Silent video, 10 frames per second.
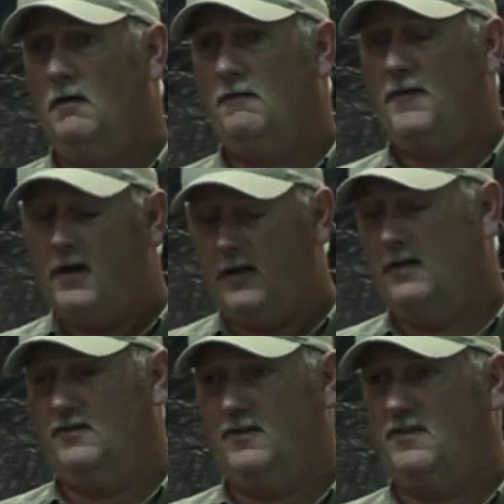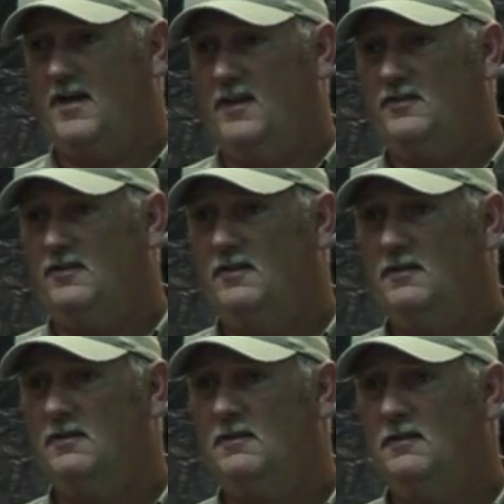Fairly good success.
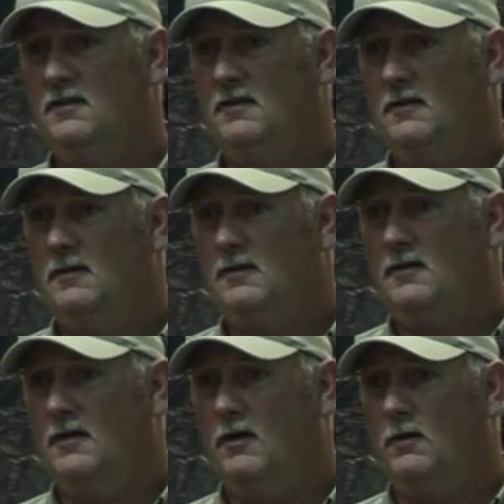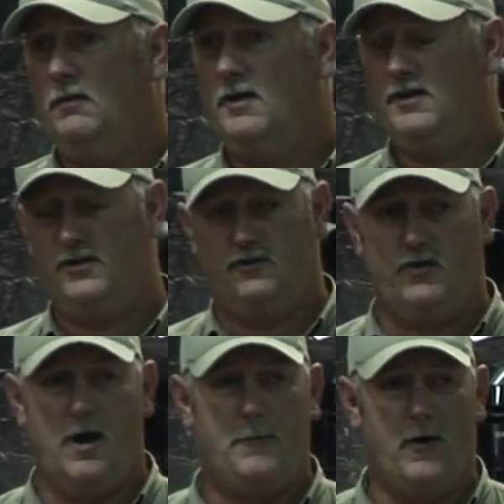You know, get you a
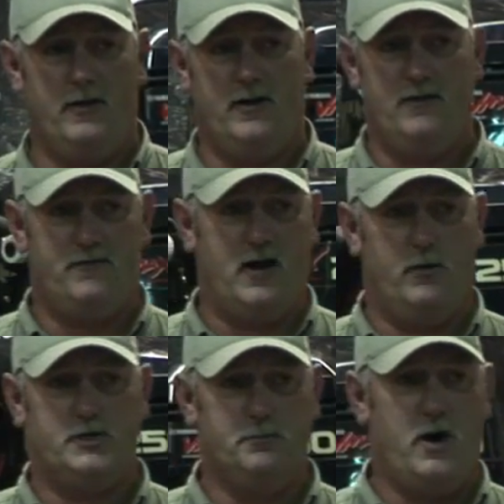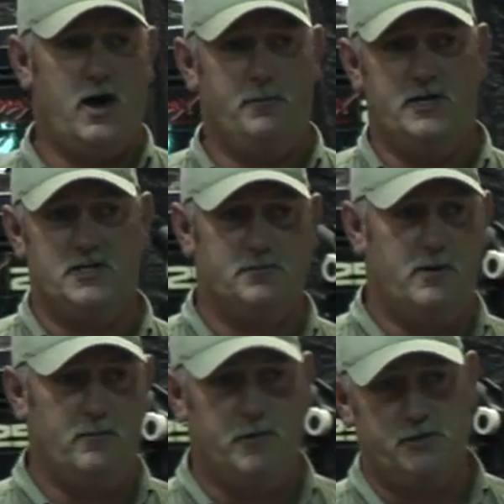dropper on there, figure out what your bottom is,
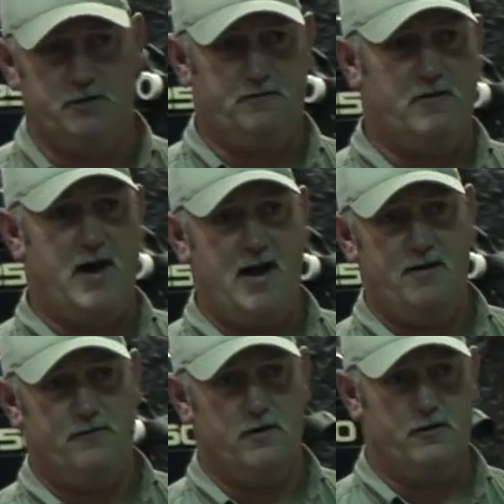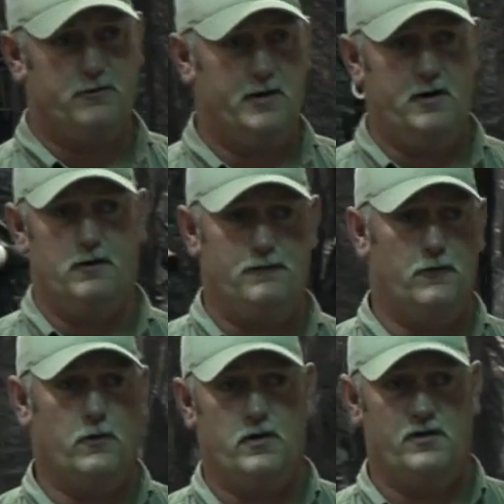maybe put you a 5 or a 3 or
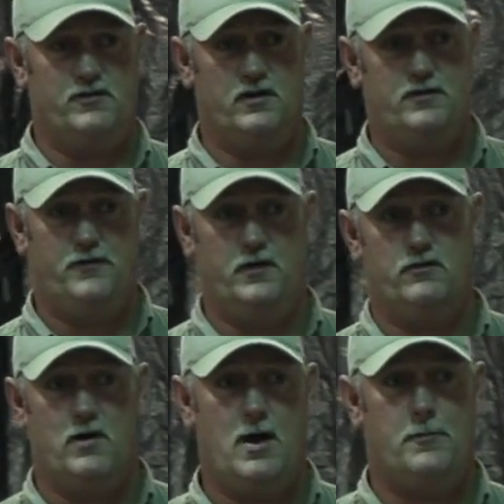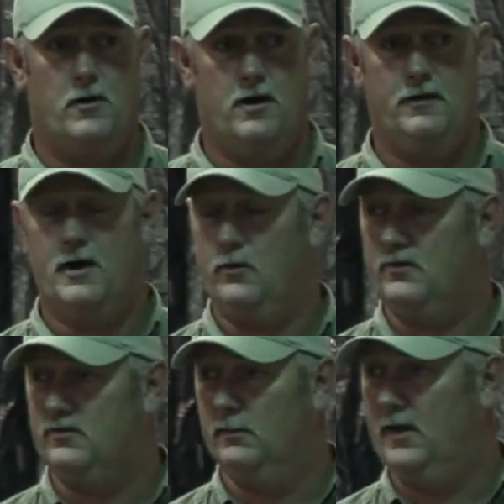4 or 6 foot dropper on there
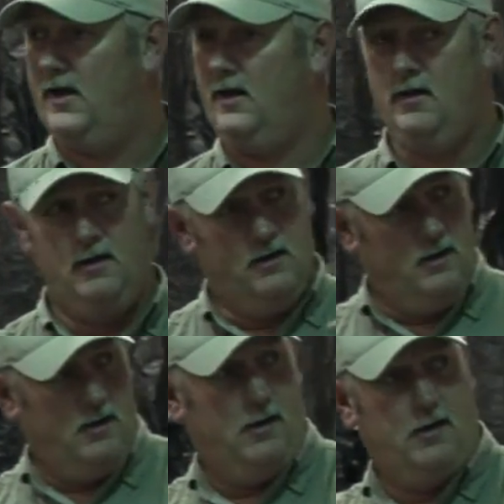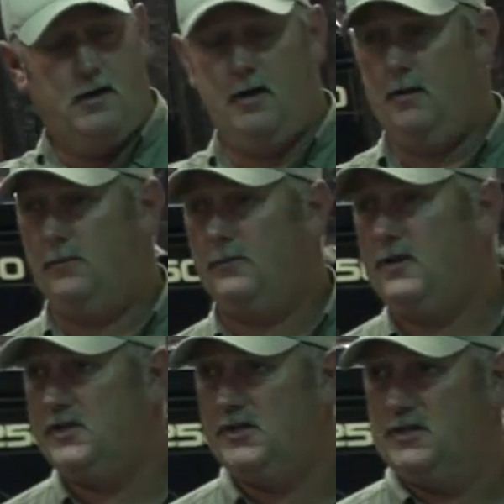with some lead, and
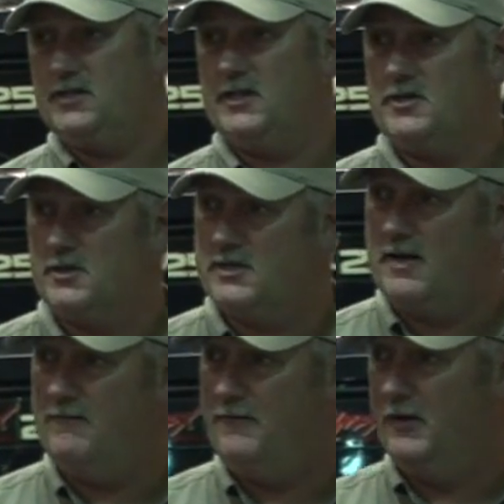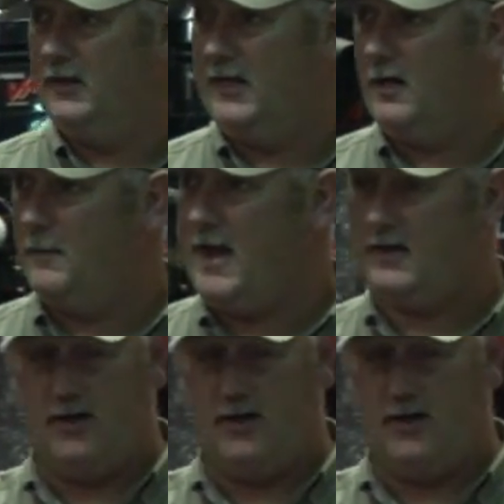get you a 6 or 7 foot leader back